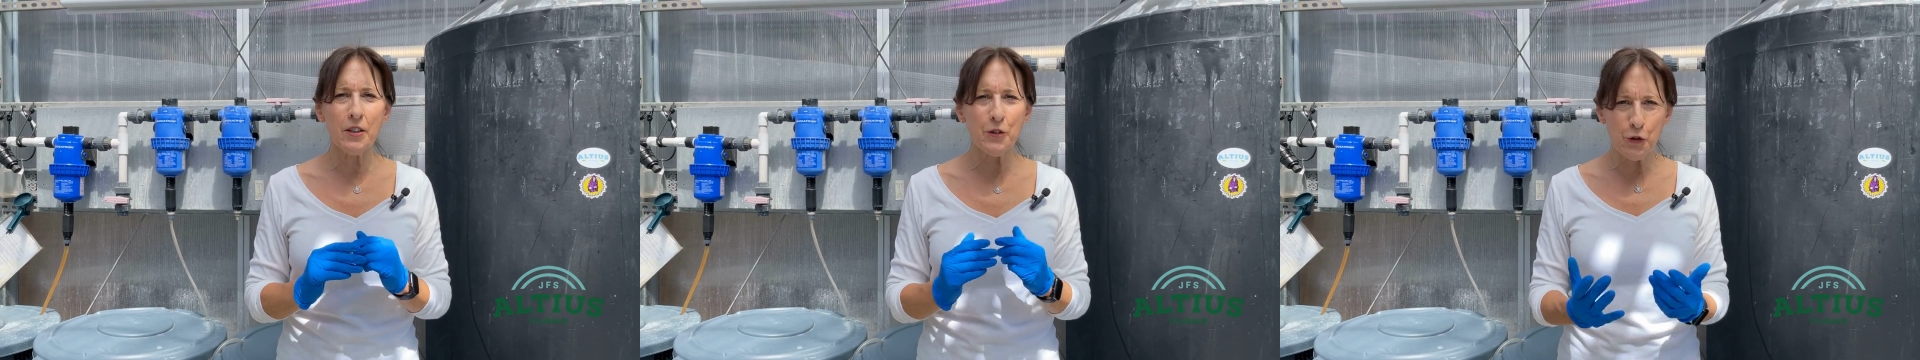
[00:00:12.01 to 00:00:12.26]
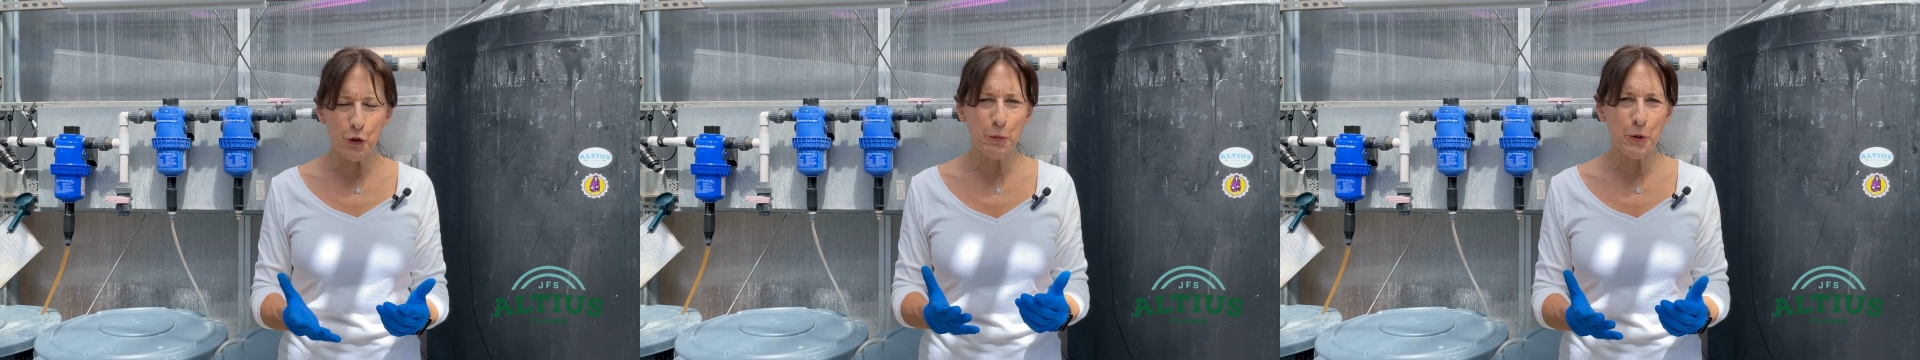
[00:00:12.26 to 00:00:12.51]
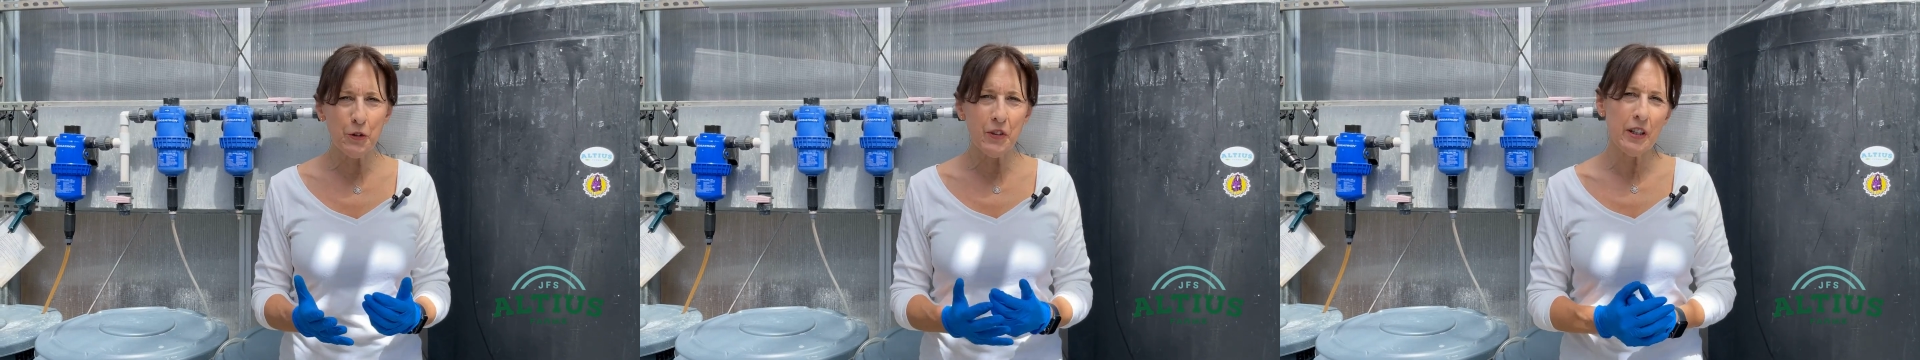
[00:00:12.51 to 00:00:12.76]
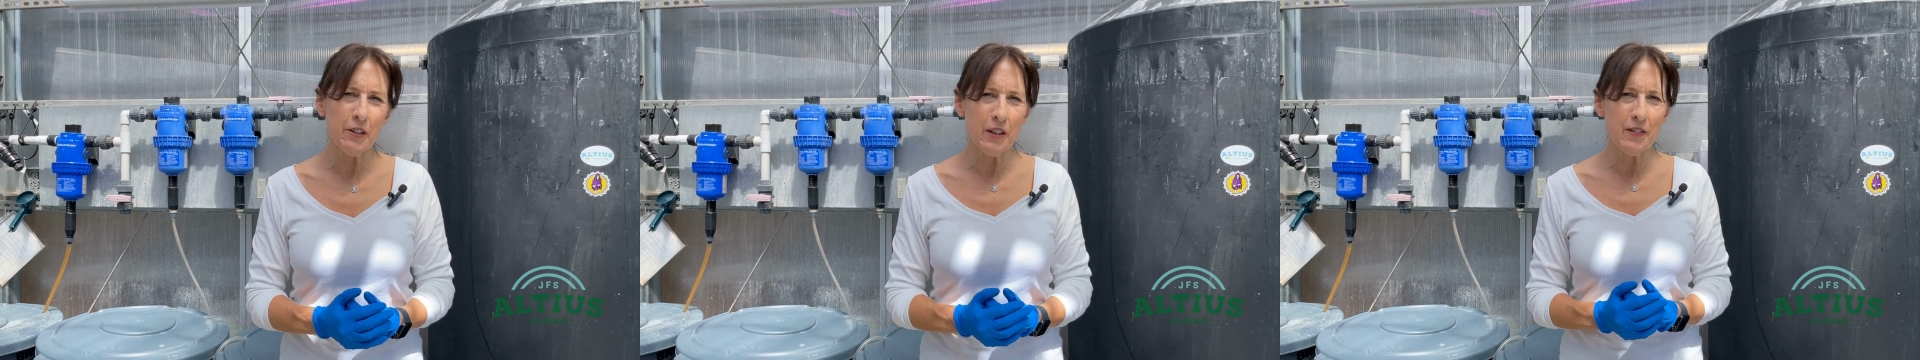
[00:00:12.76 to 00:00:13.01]
consumers
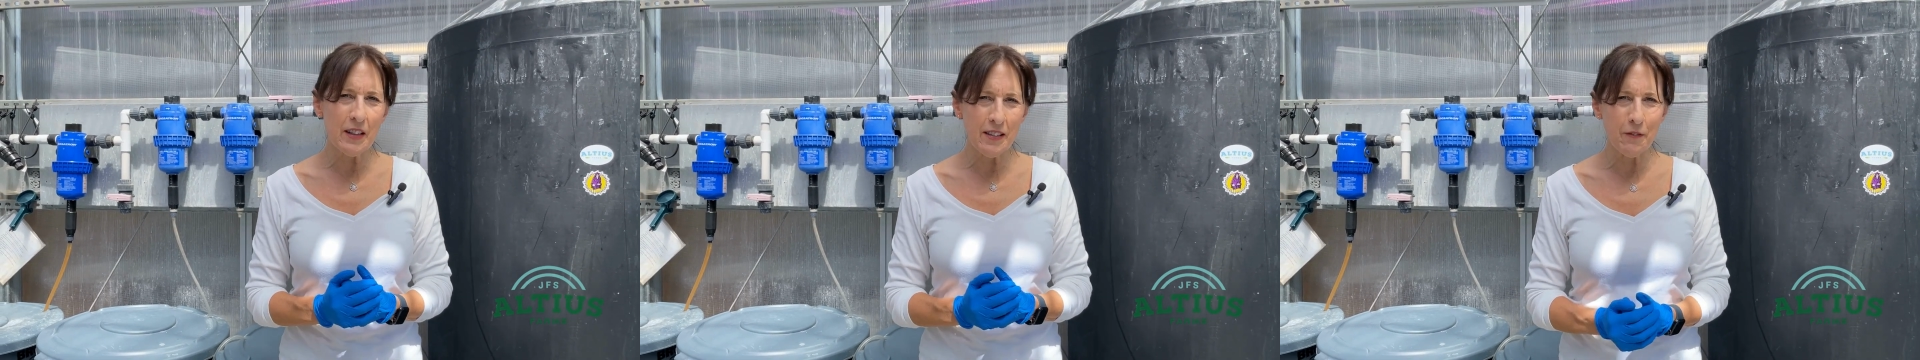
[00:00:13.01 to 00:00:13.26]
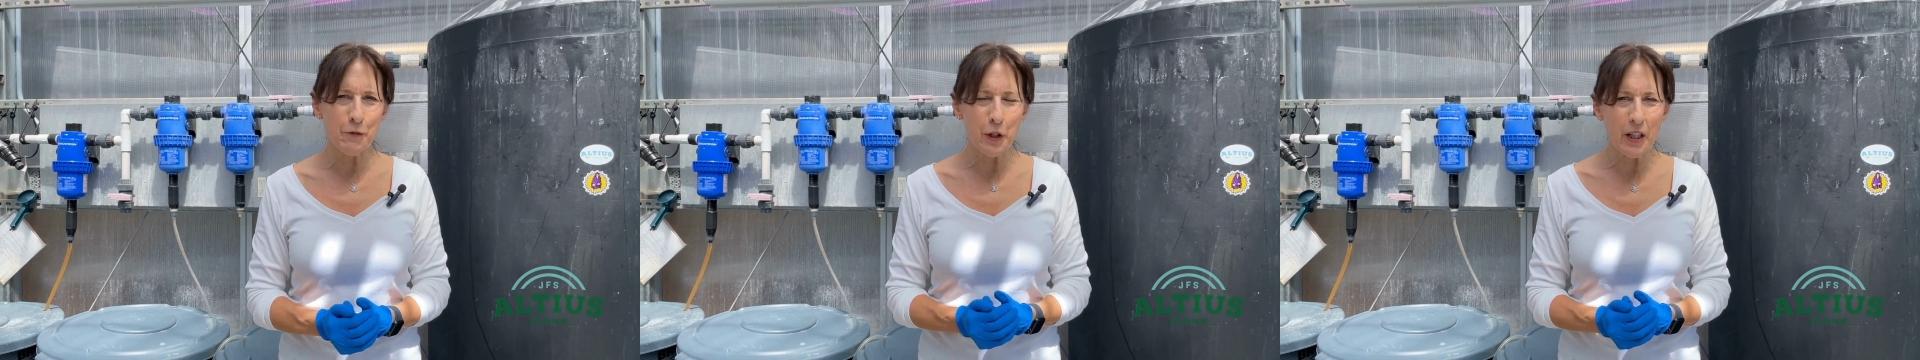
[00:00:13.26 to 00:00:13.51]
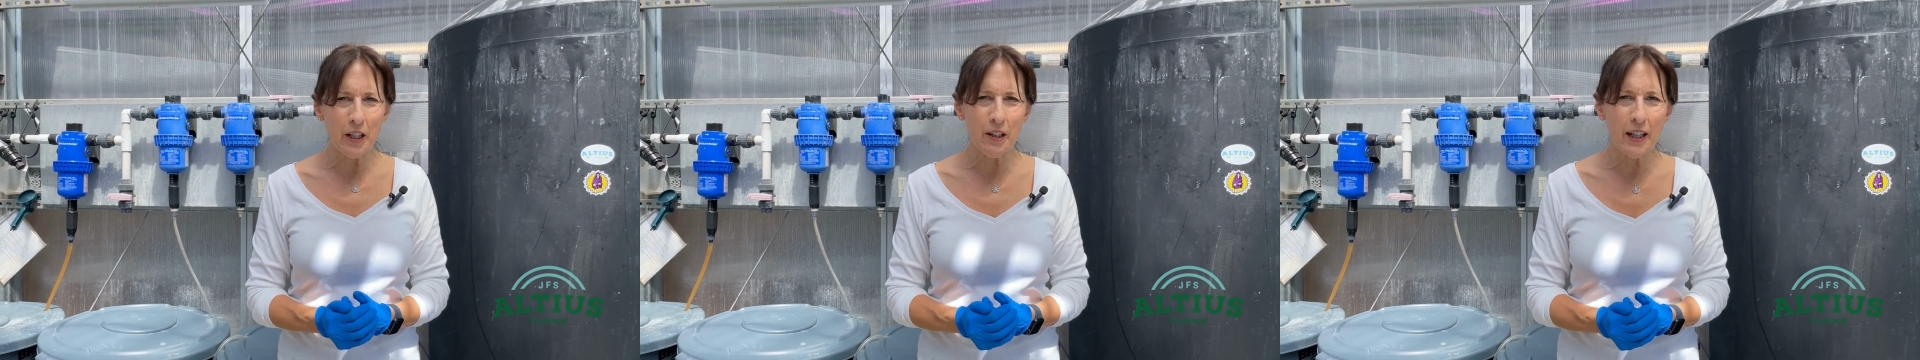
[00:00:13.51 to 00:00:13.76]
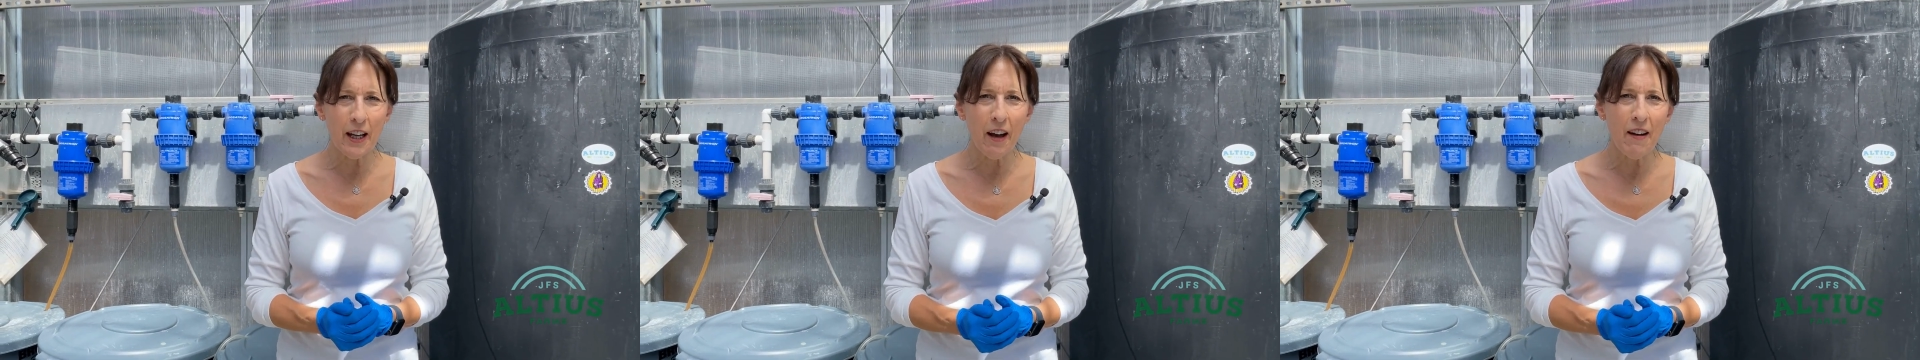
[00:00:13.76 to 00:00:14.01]
here in the Denver
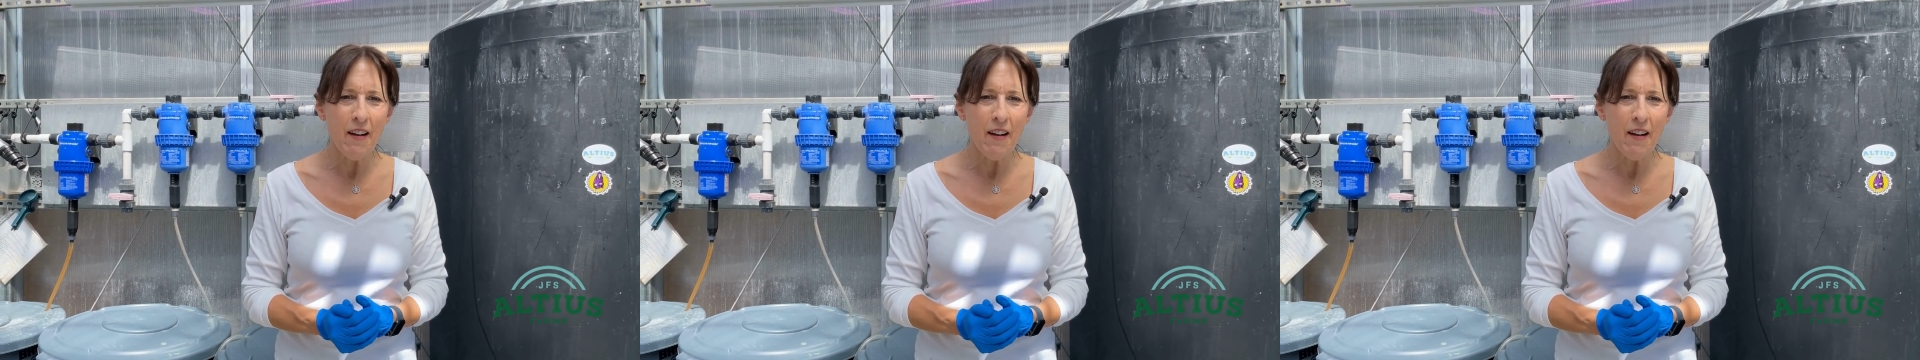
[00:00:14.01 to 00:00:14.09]
area.